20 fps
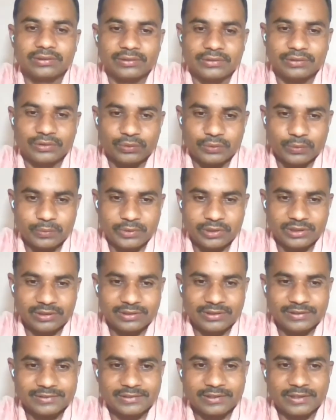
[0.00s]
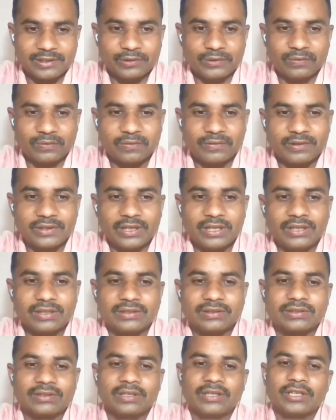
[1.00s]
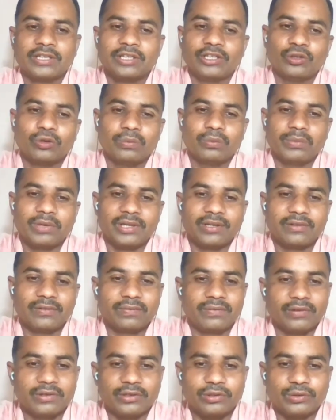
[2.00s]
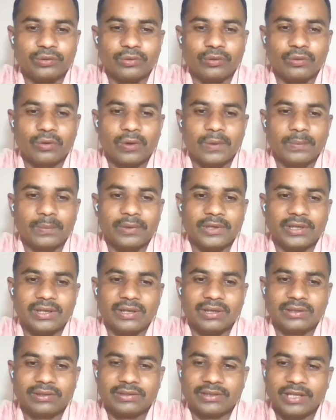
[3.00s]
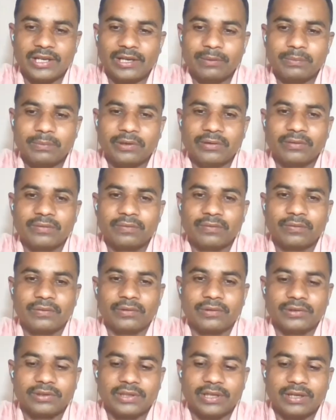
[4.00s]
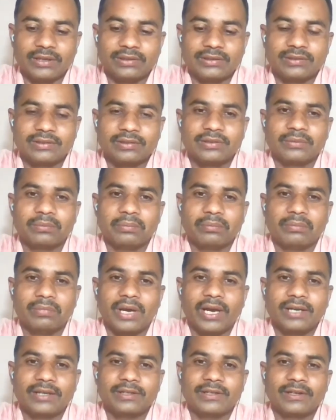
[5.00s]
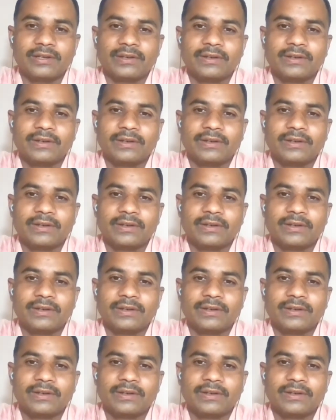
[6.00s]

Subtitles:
knowing these kind of things, you may refer to Comrie and Talmy for that matter.